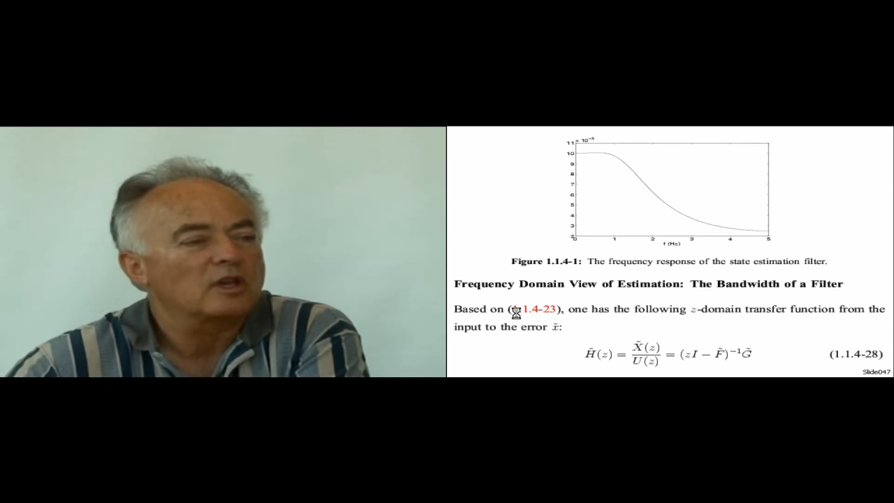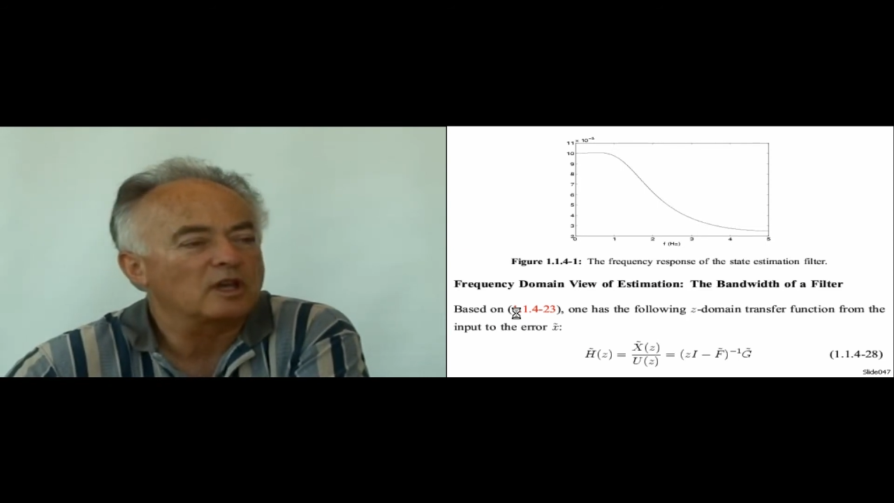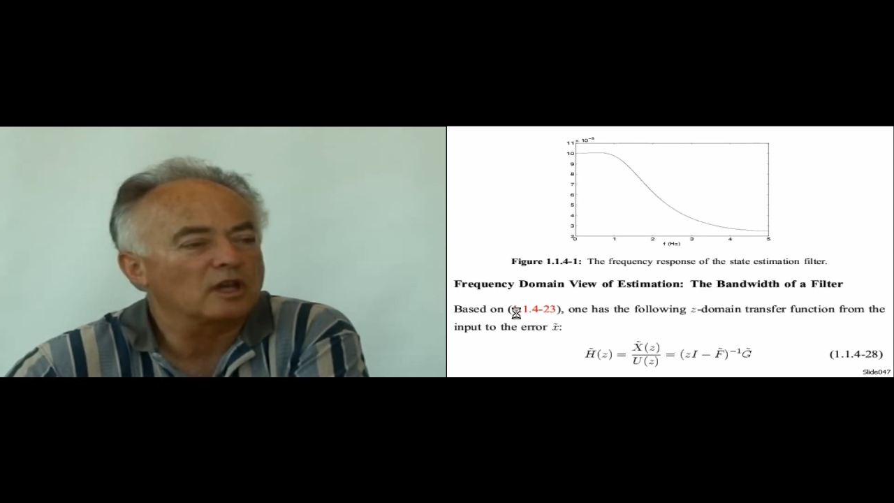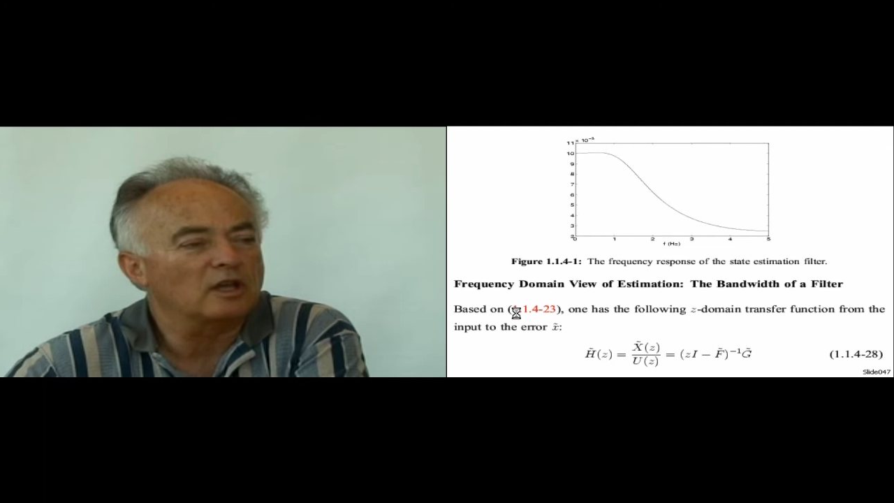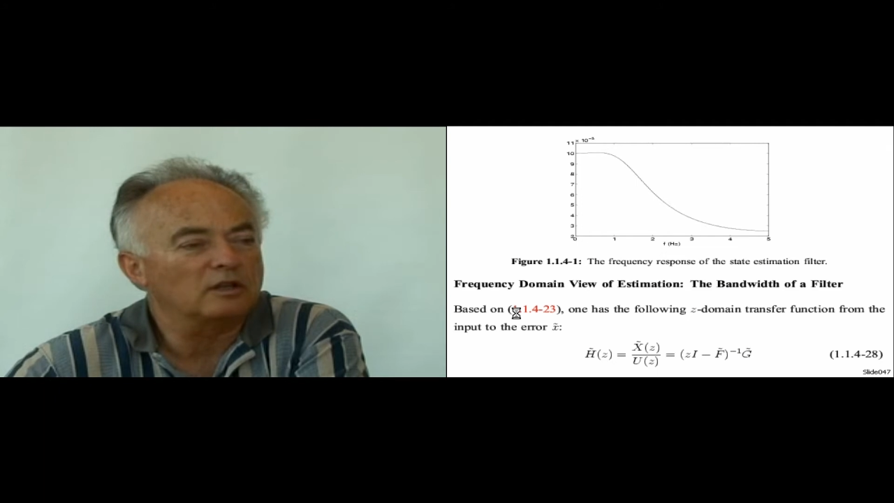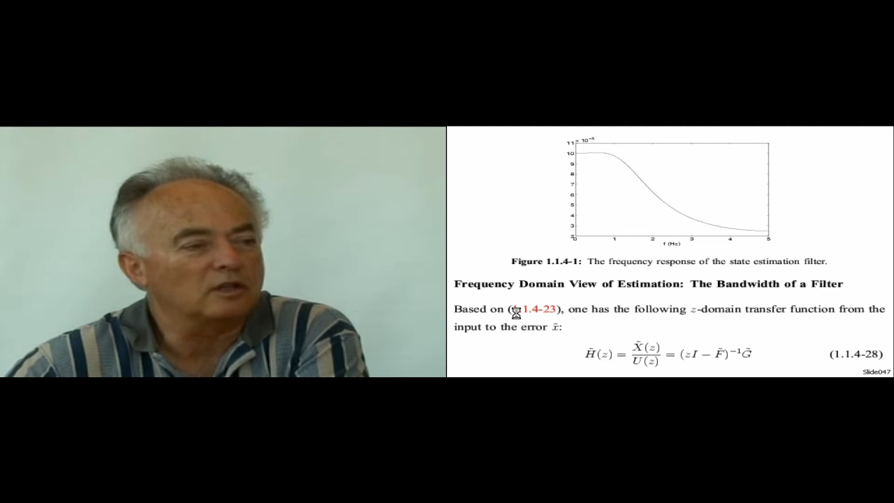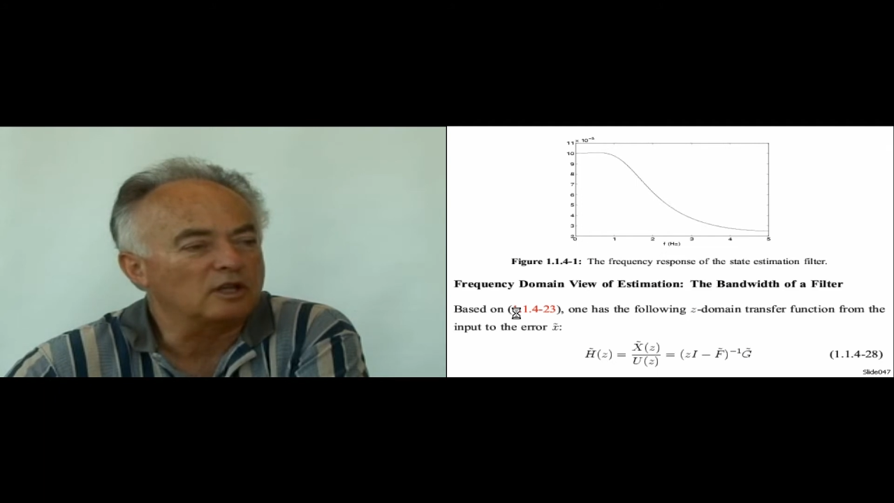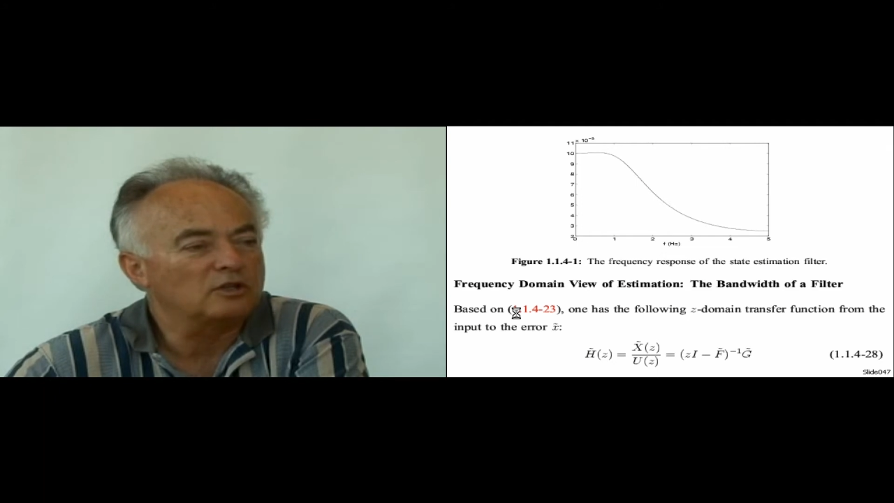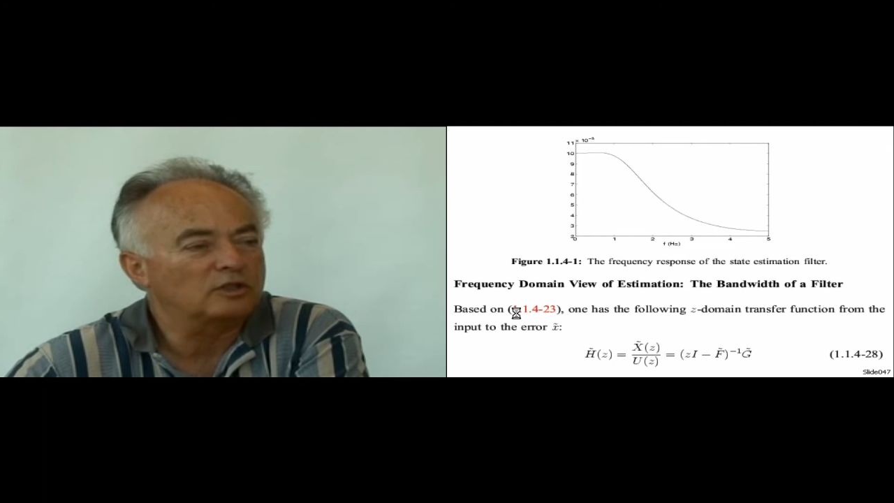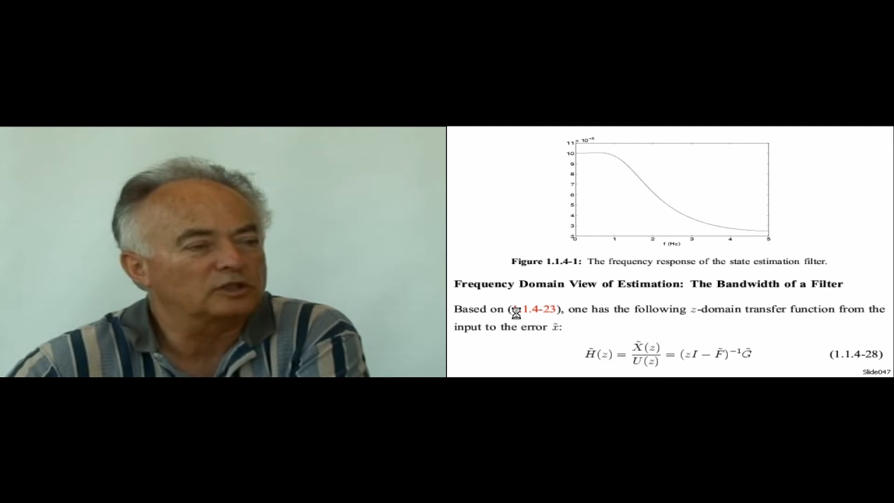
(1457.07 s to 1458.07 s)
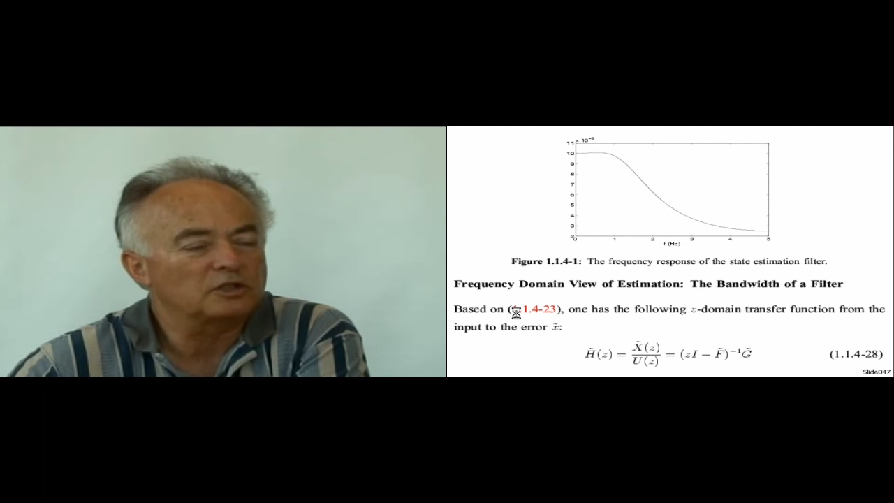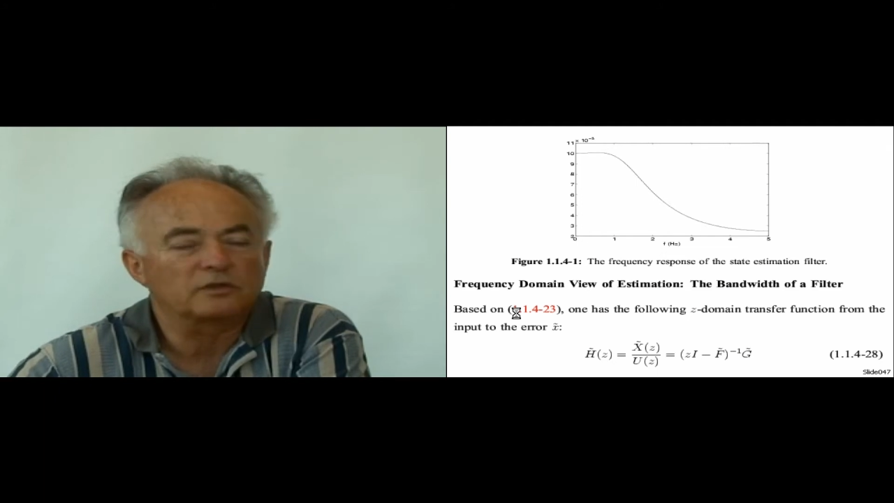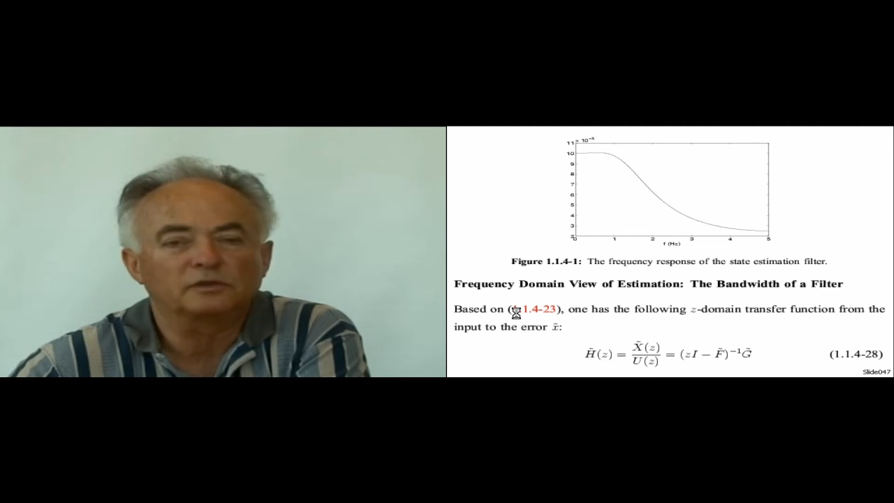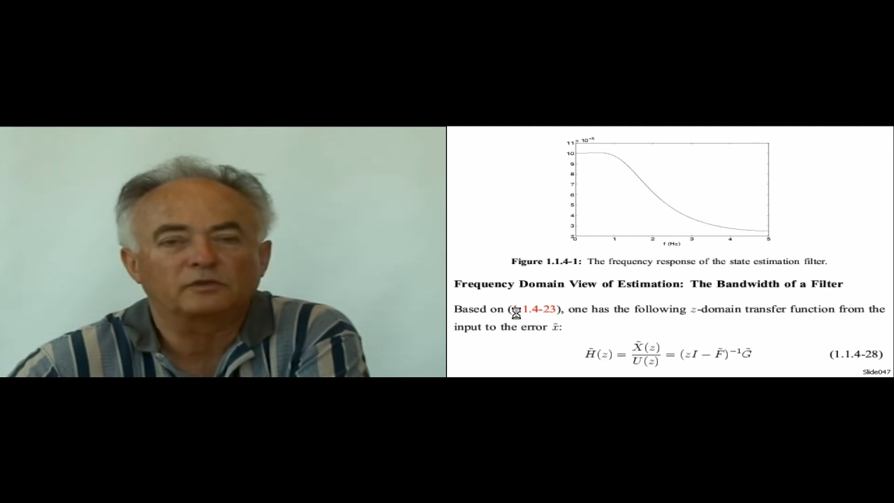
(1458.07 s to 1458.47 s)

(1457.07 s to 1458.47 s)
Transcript: And each transfer